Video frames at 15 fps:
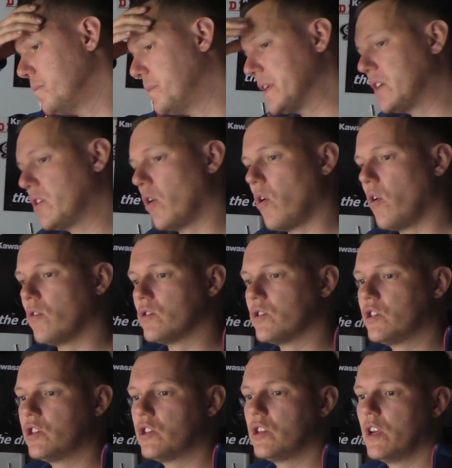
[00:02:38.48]

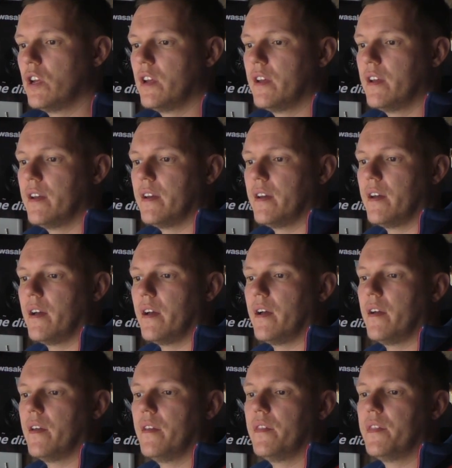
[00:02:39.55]
because
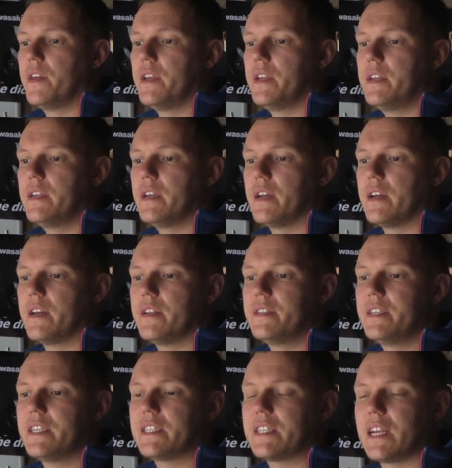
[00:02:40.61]
uh, the uh,
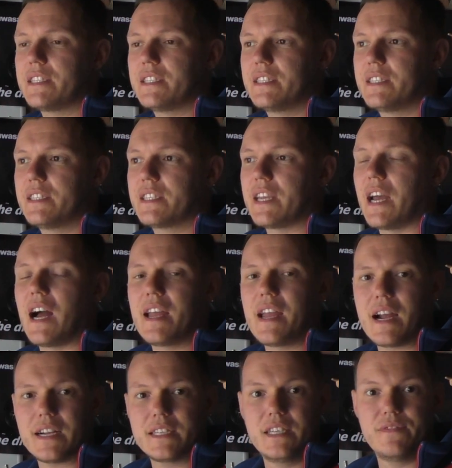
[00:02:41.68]
Nissan
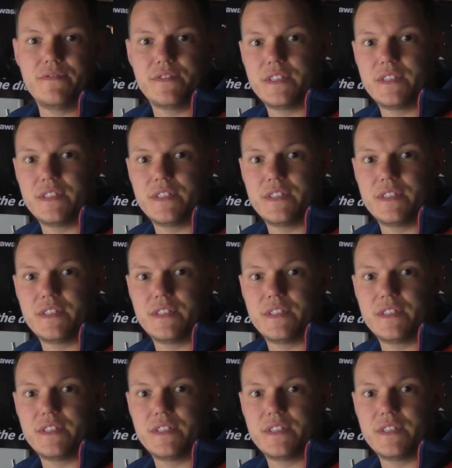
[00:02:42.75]
SkyActiv